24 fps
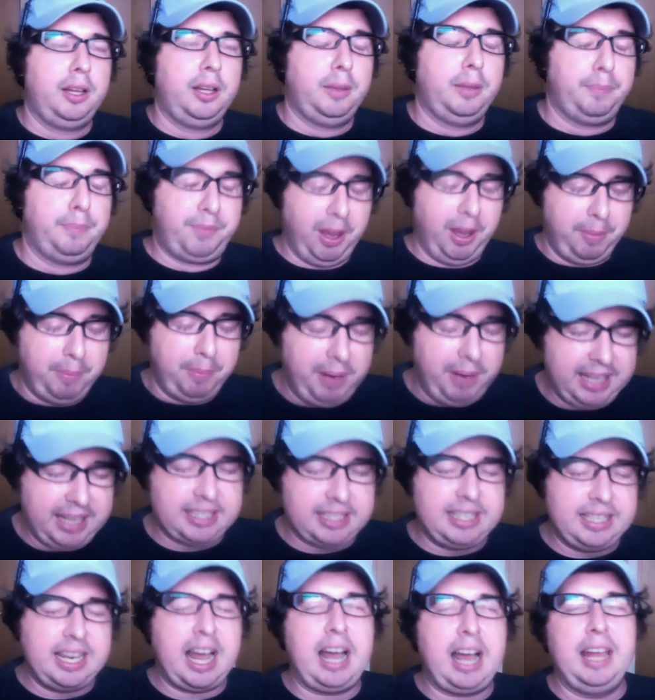WWE
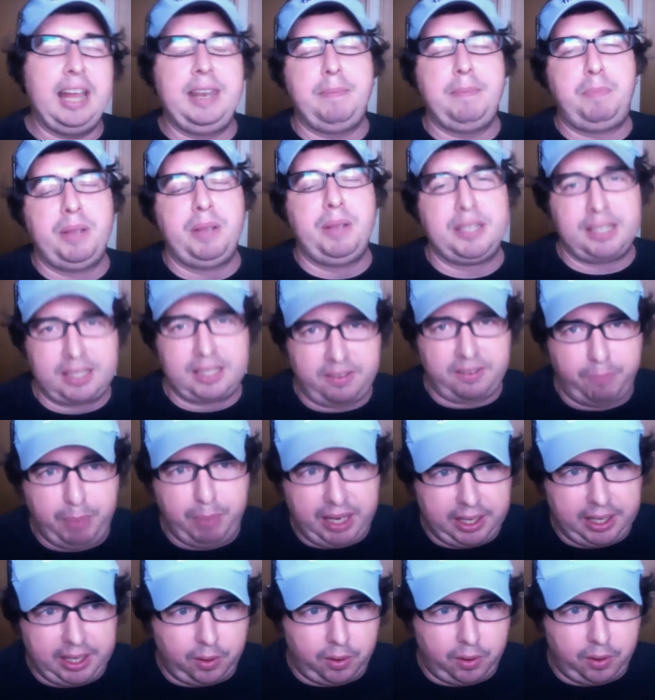is not in the business of
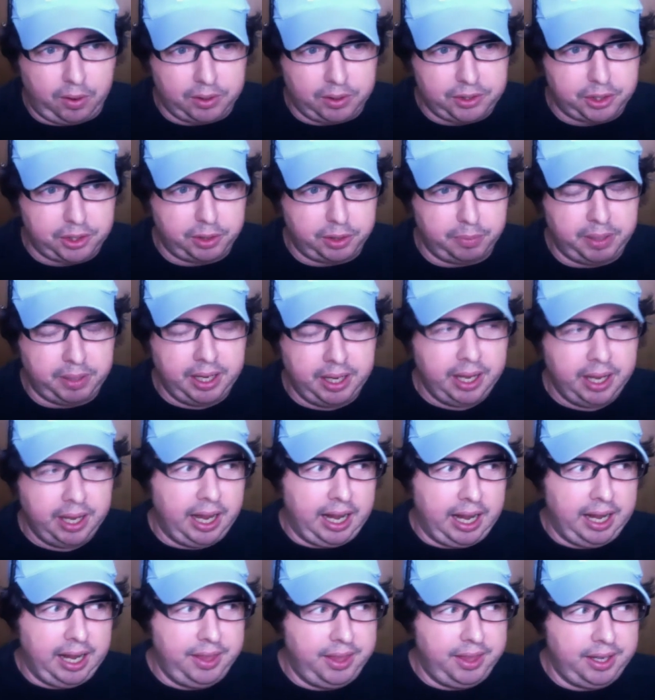being awesome.
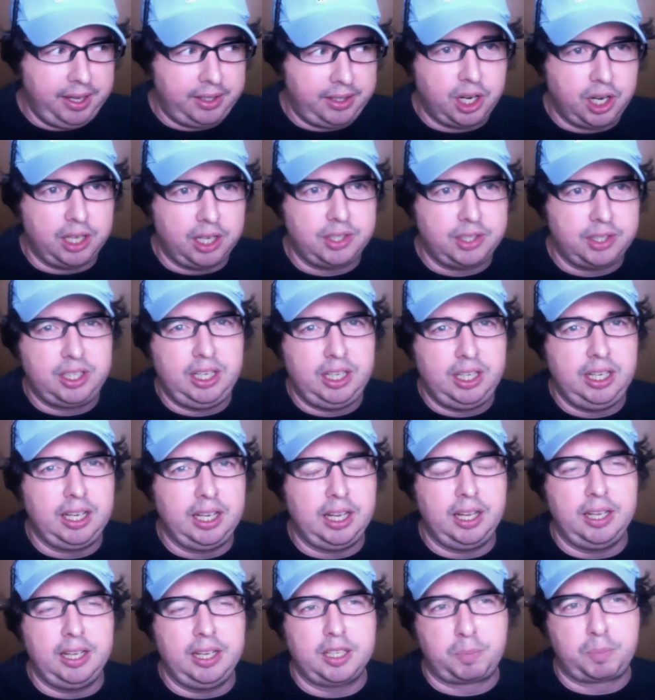I think John
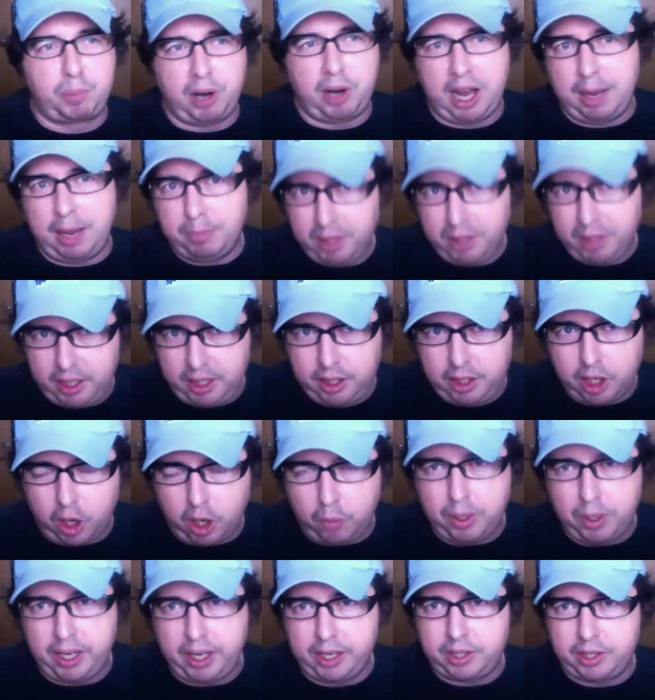Cena is probably
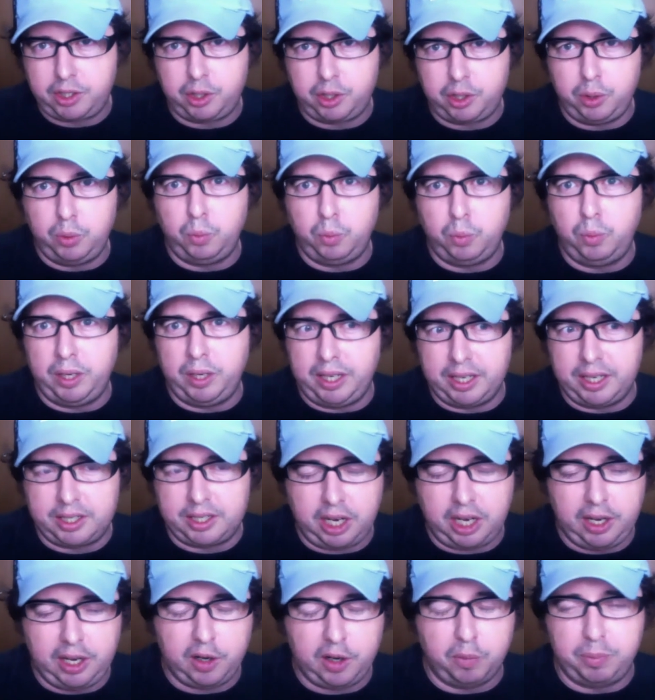going to win the
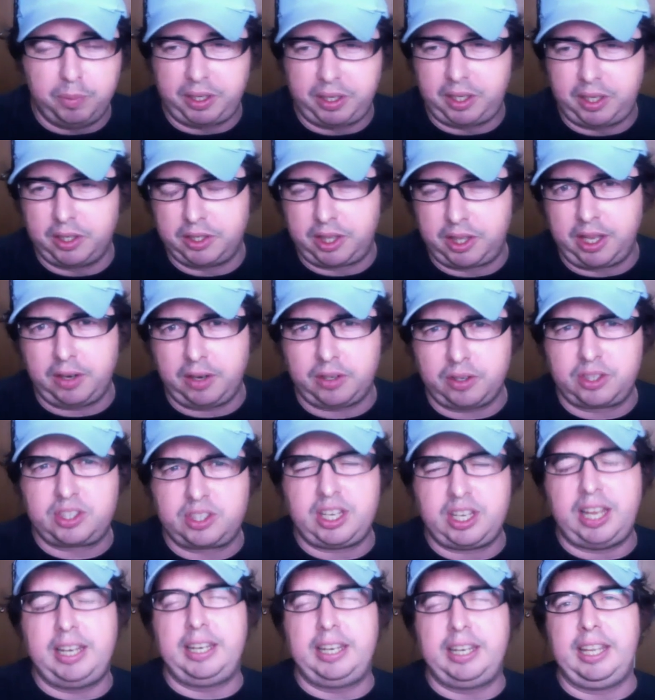title because they are
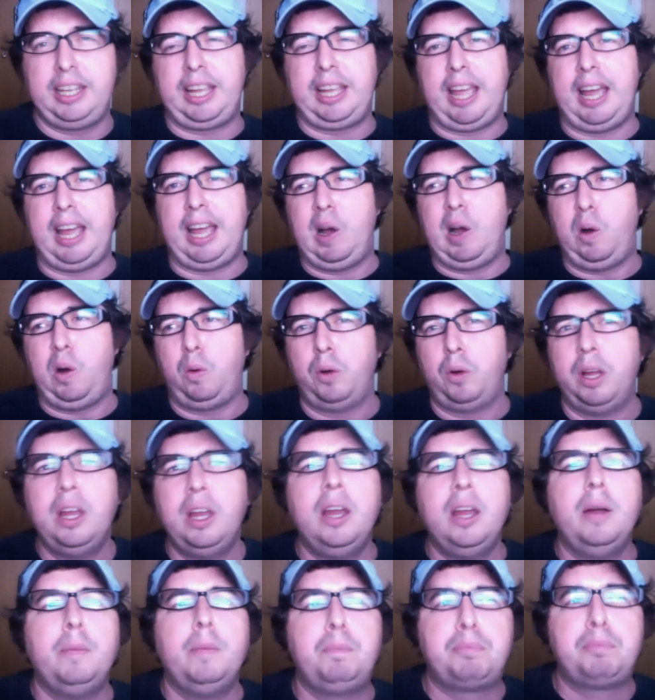sending out
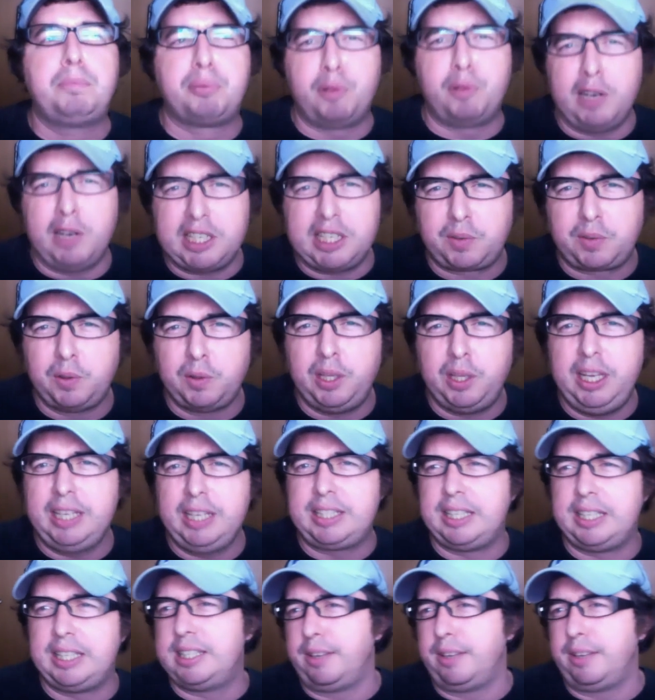press
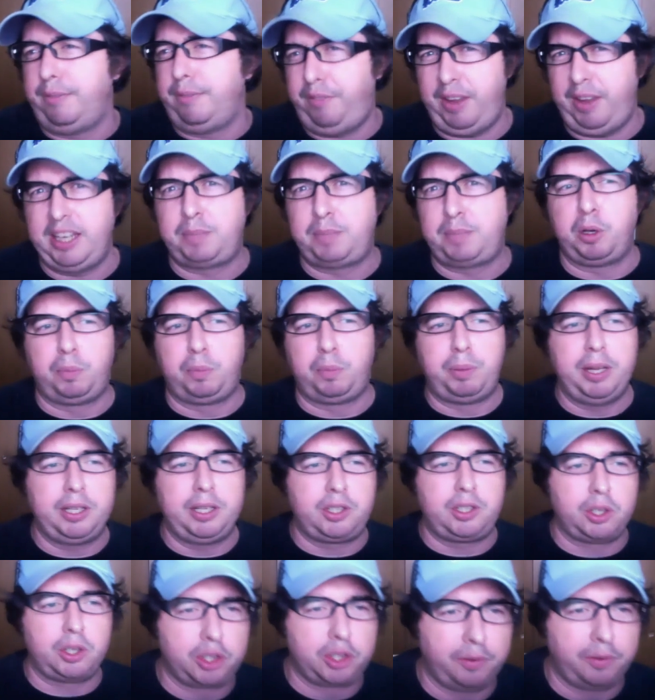releases and Facebook
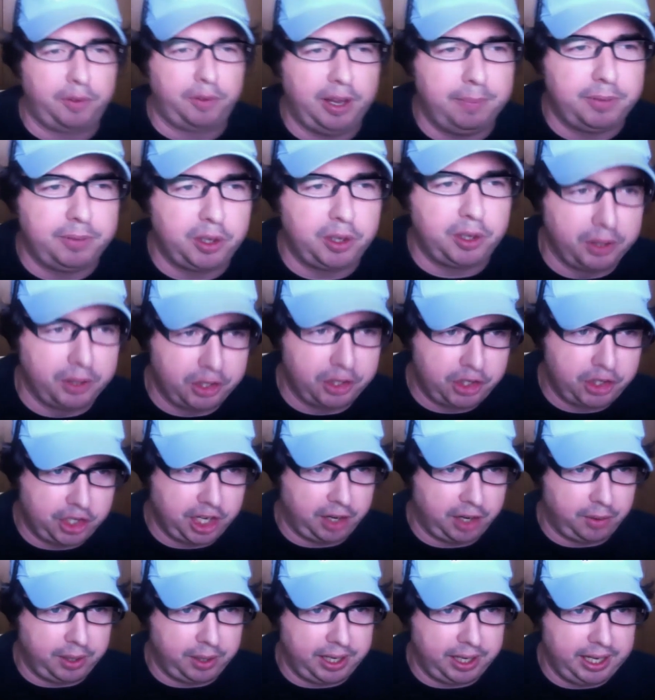pictures of him doing
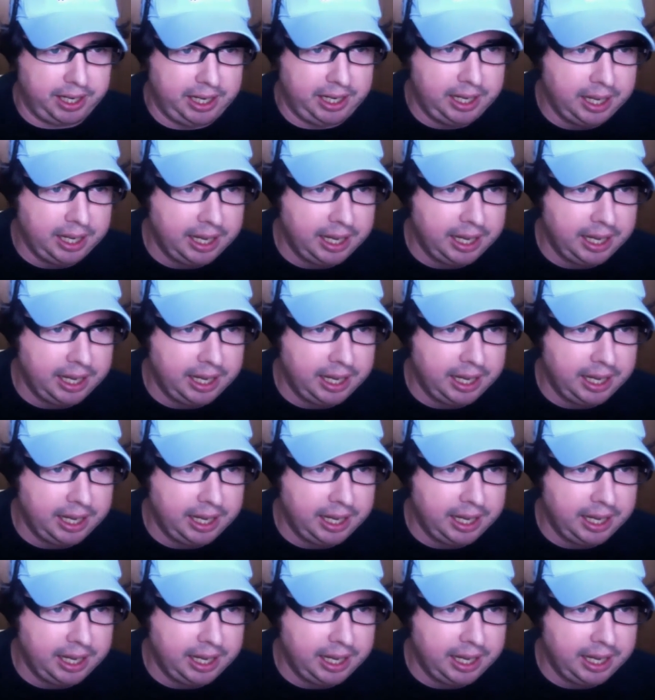charity.